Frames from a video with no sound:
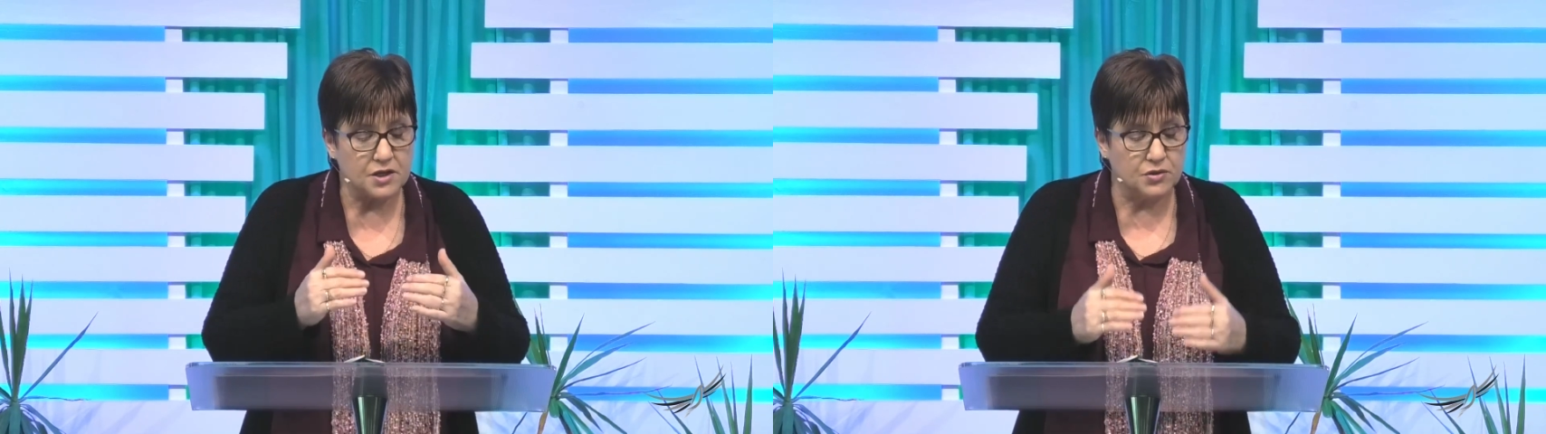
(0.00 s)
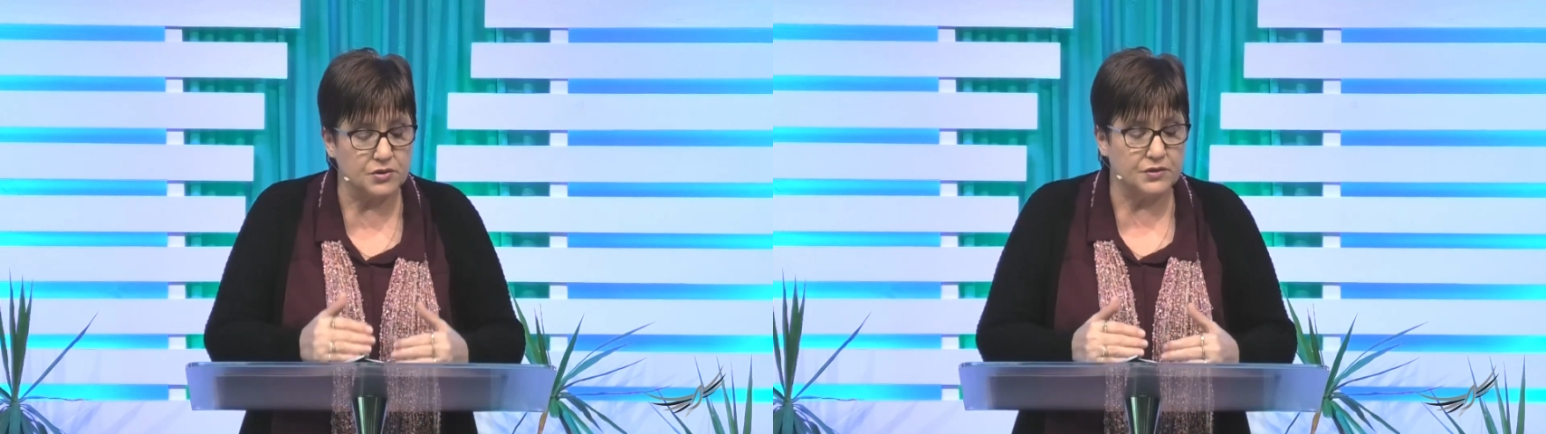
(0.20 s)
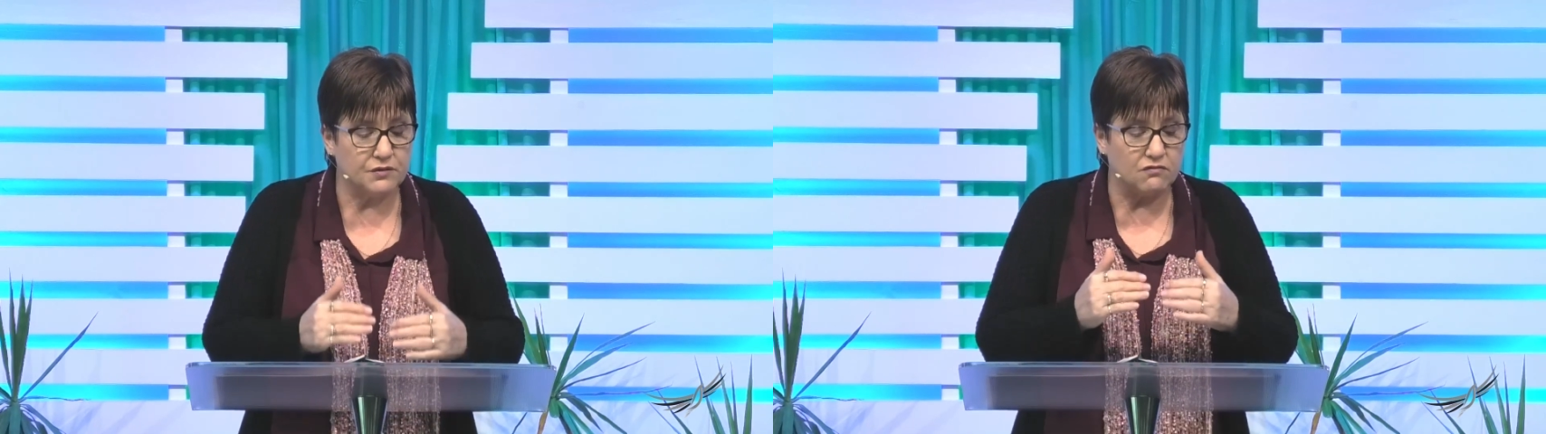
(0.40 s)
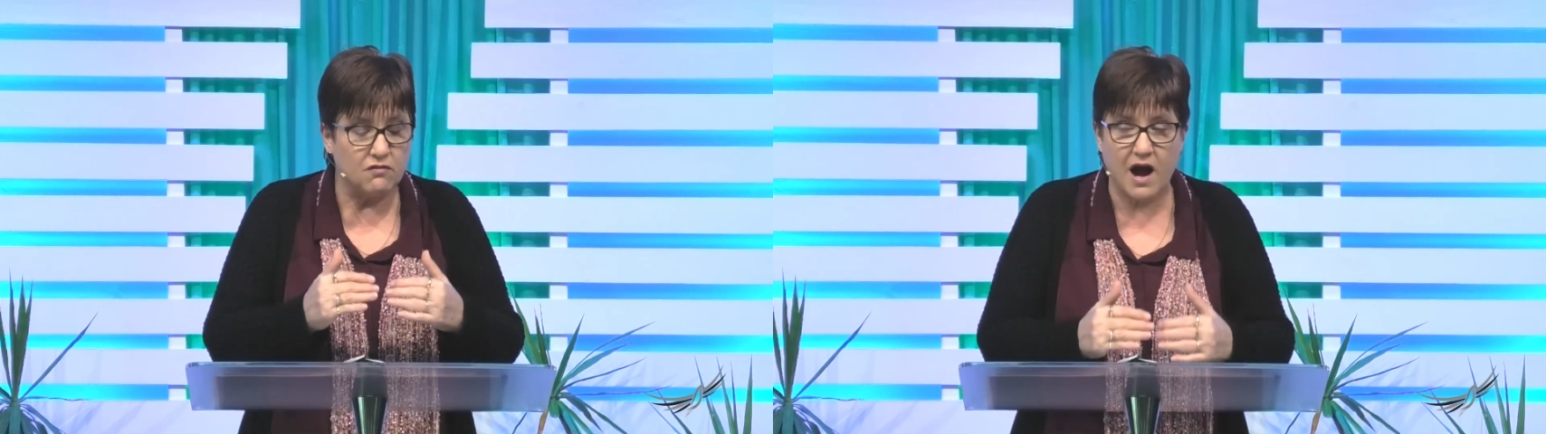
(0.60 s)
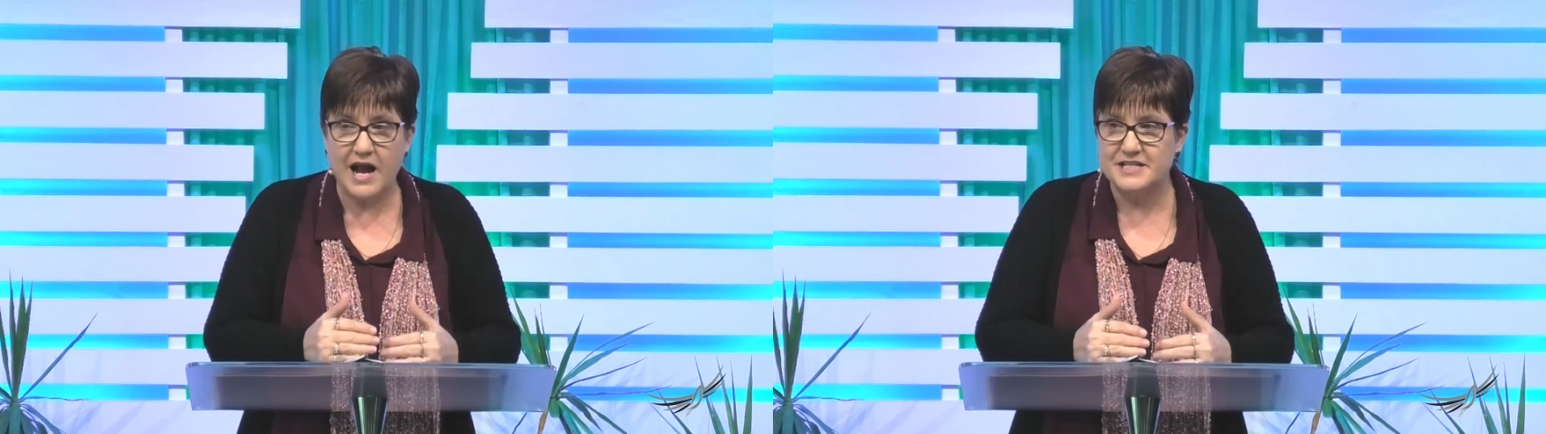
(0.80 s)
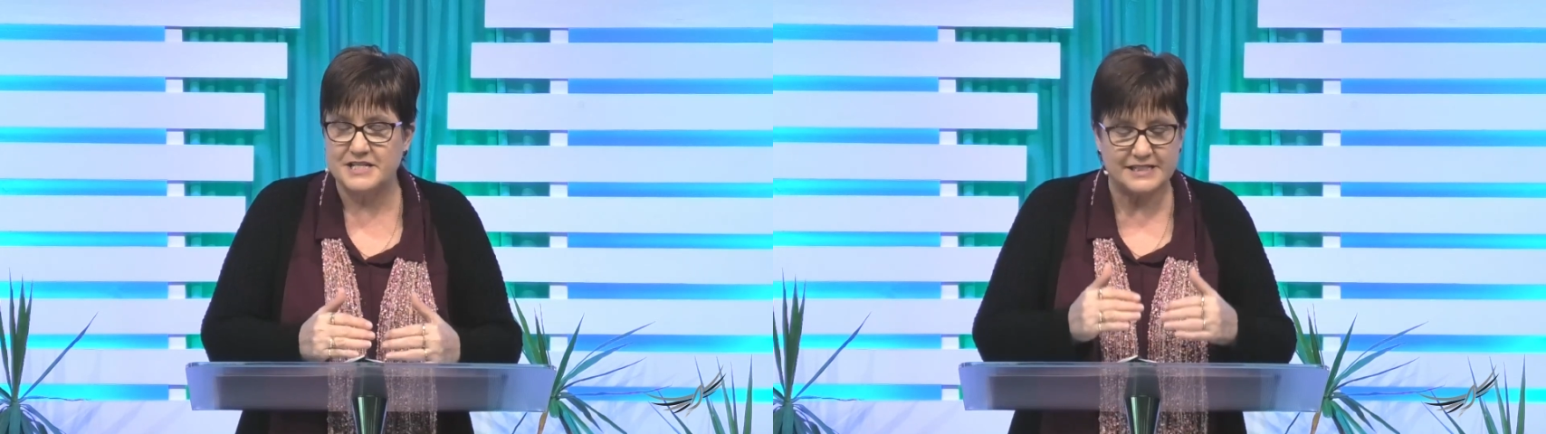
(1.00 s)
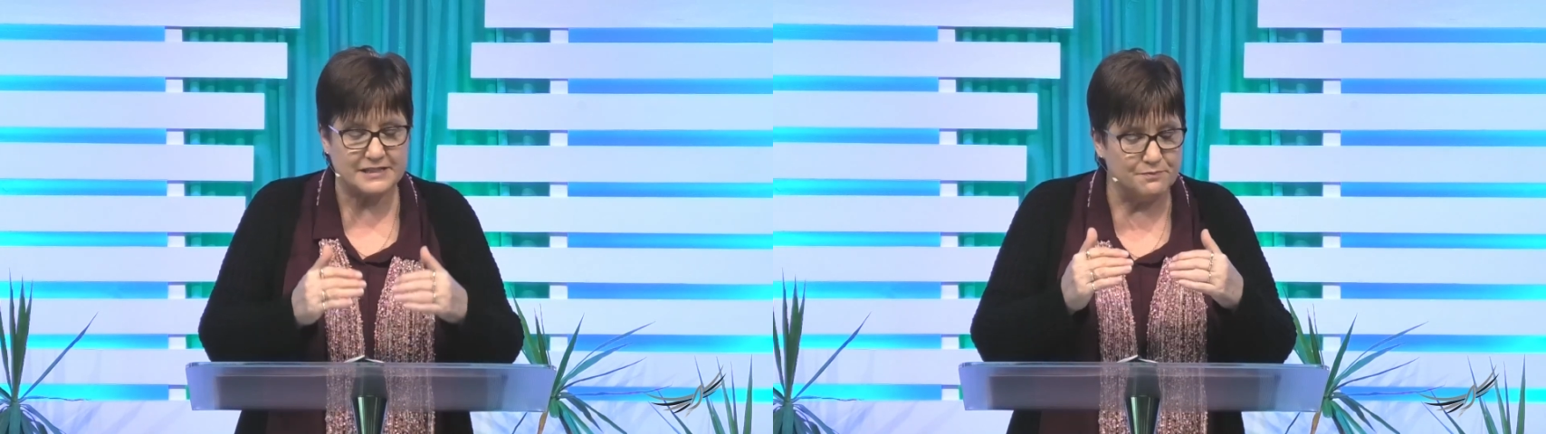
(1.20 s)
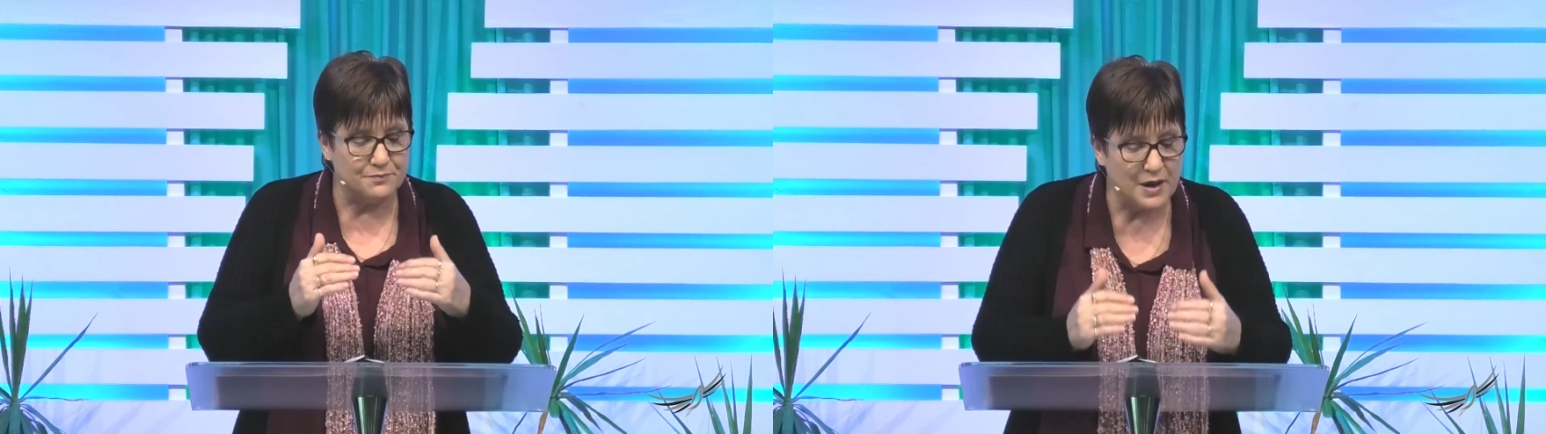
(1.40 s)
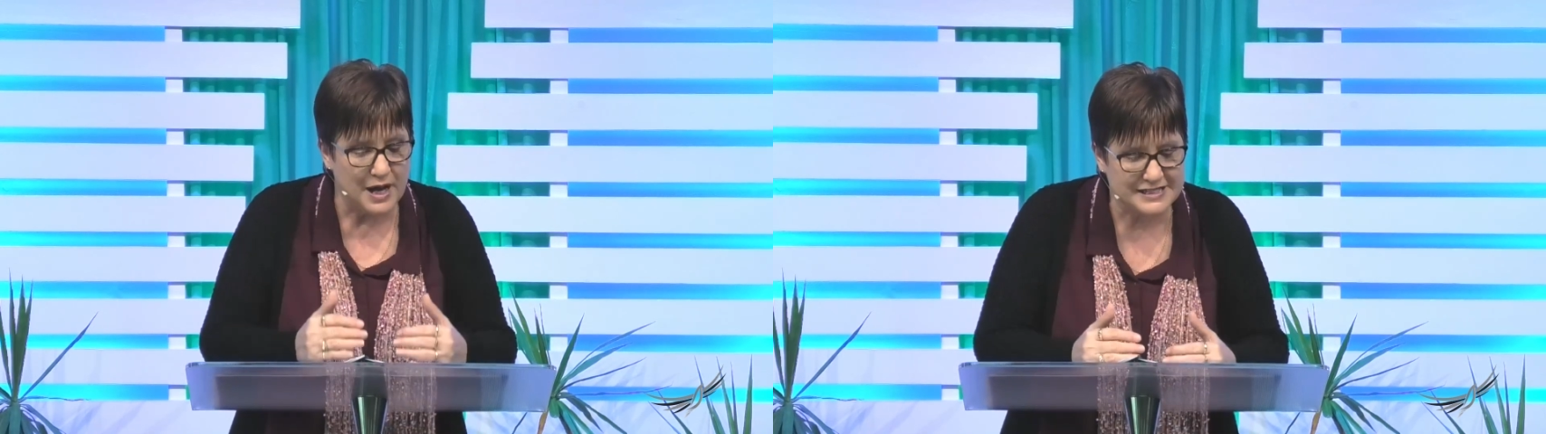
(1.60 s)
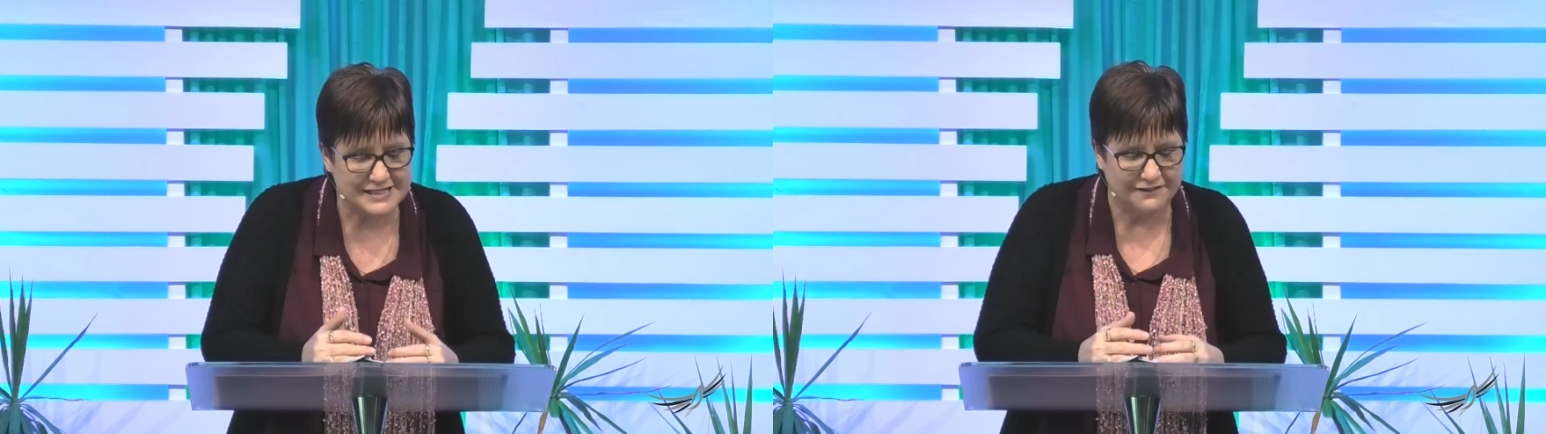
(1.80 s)
good, righteous,
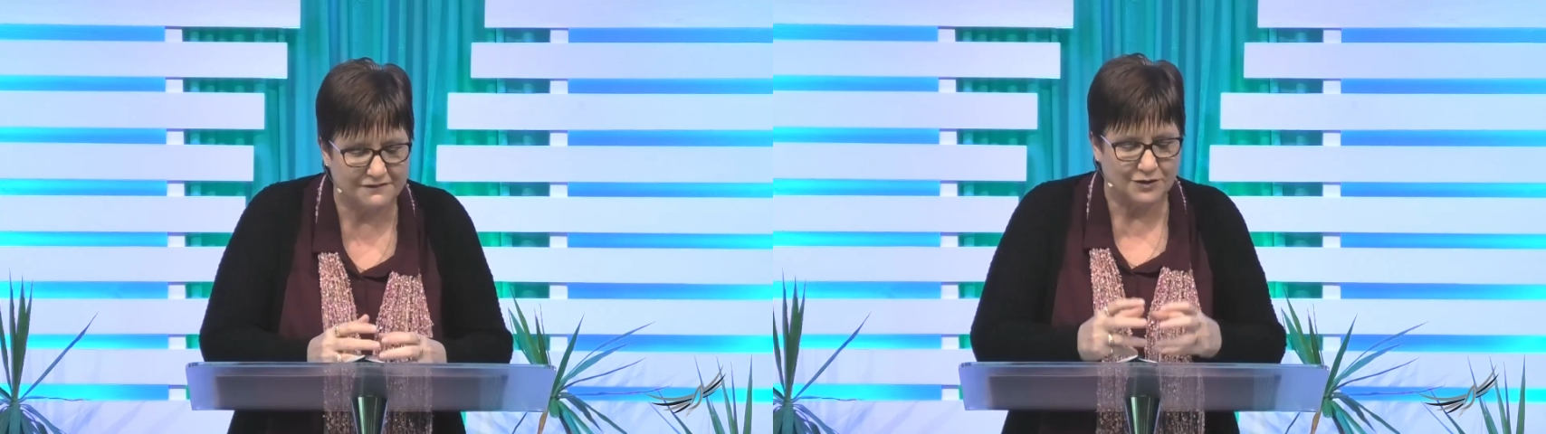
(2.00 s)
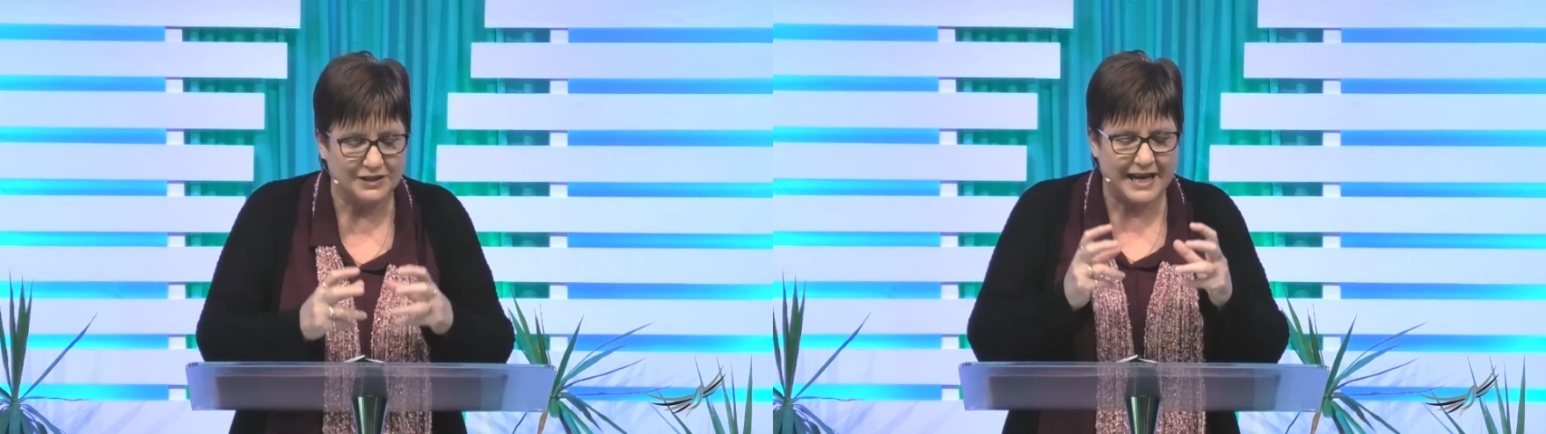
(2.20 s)
merciful,